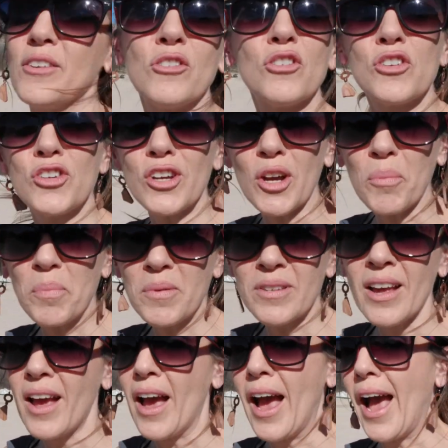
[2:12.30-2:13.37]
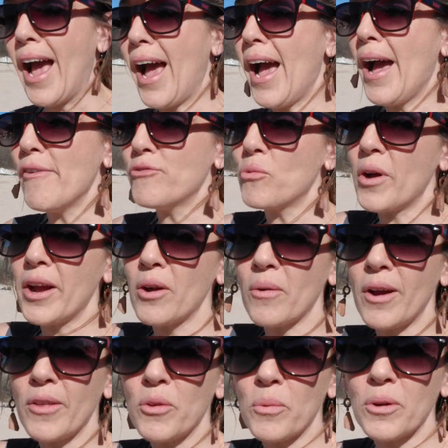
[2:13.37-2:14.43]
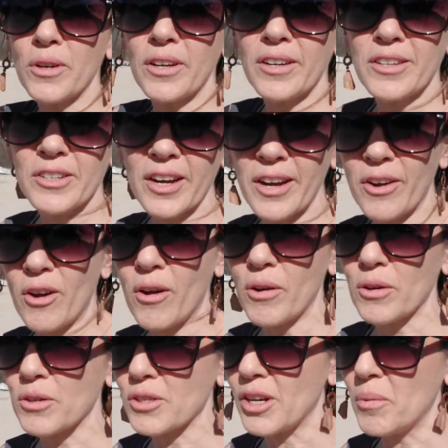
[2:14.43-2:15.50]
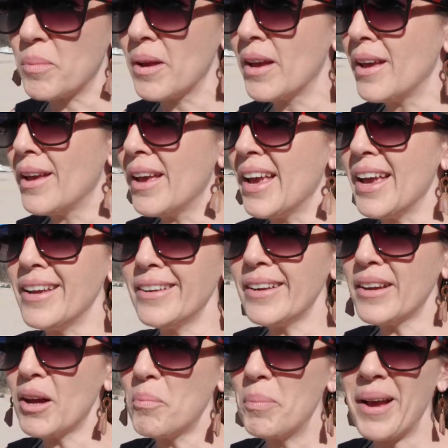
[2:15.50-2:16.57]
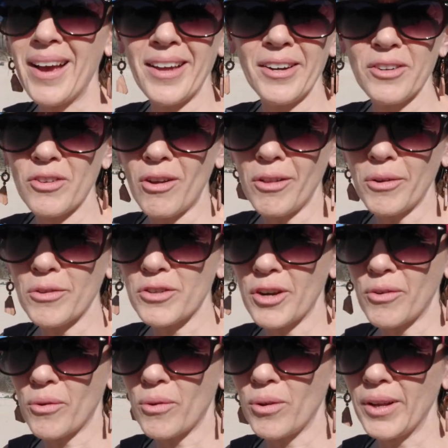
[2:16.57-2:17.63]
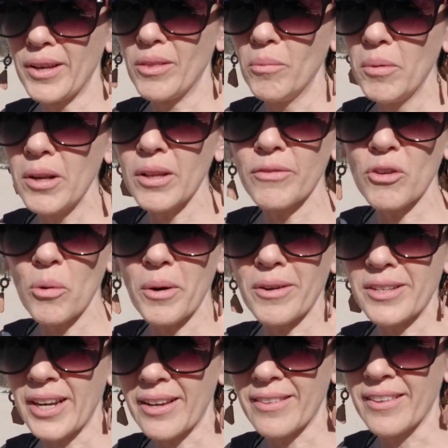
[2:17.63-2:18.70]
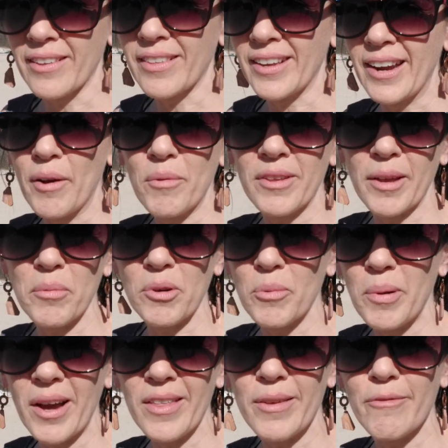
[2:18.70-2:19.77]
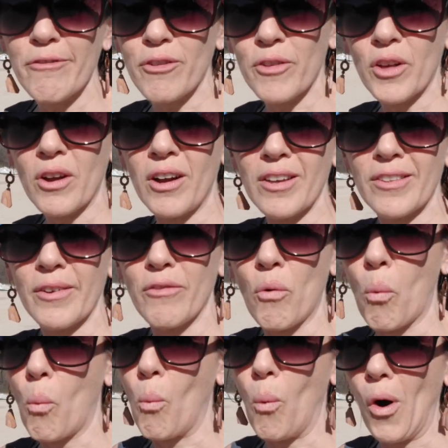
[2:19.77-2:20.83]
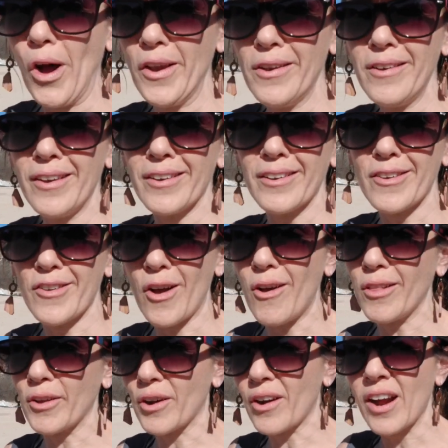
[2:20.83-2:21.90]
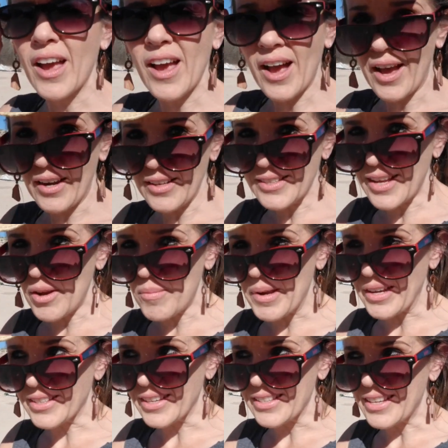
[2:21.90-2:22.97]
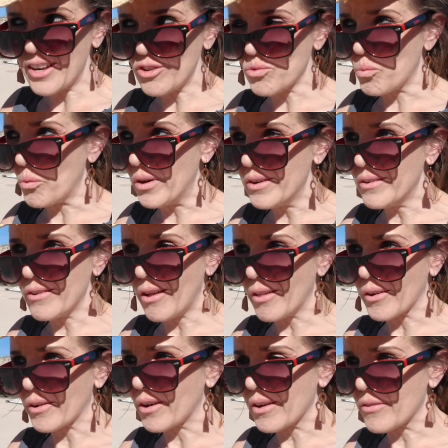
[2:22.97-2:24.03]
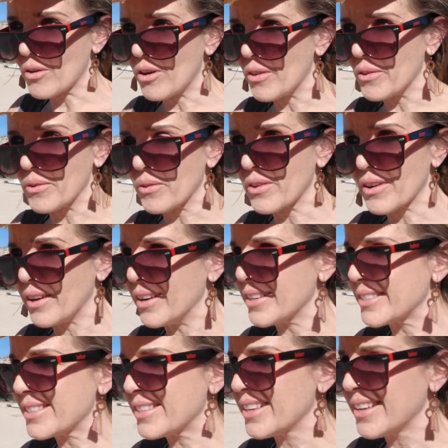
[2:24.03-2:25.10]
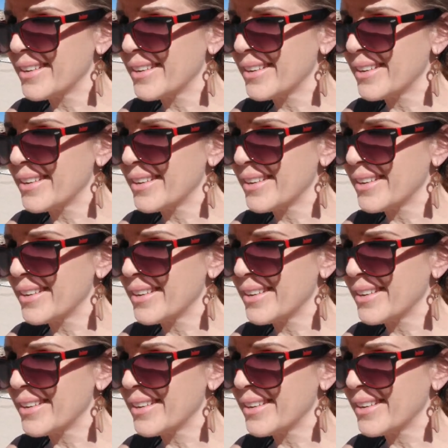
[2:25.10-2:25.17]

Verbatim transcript: shipped halfway around the world on a giant cargo ship, ended up at a Dollar General in the middle of nowhere, Texas, and I was able to buy them for the cost of $1. How does that make sense? How does $1 cover all those costs?